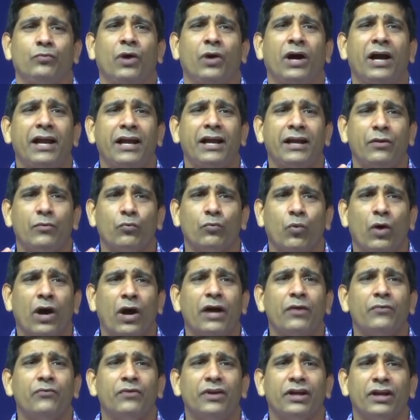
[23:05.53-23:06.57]
Why
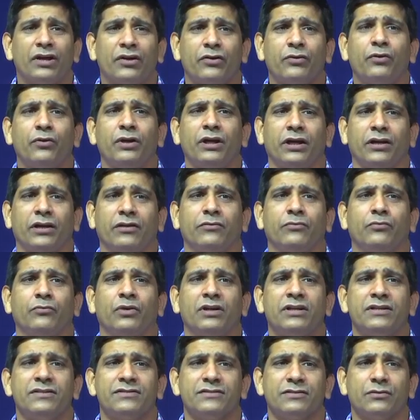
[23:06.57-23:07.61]
we are doing it?
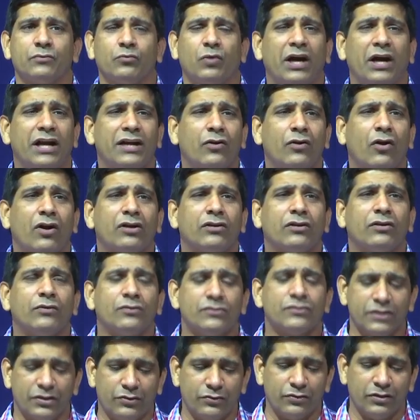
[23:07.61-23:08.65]
Why not
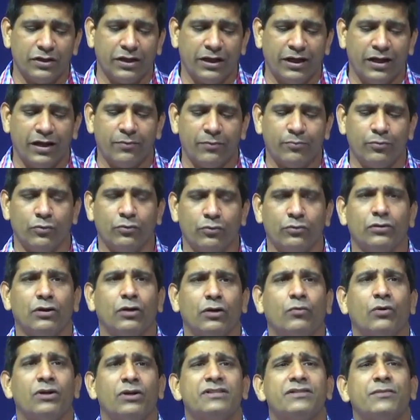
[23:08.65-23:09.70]
closer to the airport?
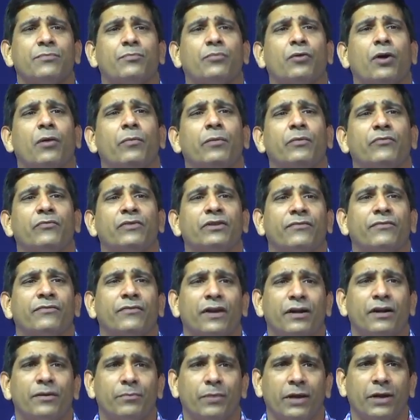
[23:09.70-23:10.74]
What is the problem with the
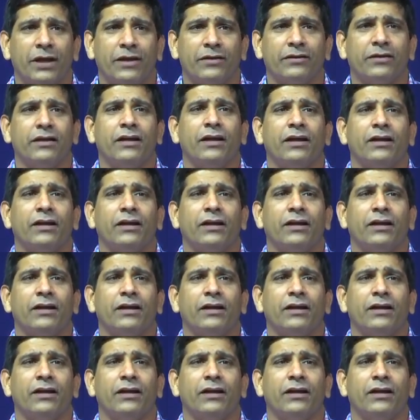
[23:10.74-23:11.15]
floodplain?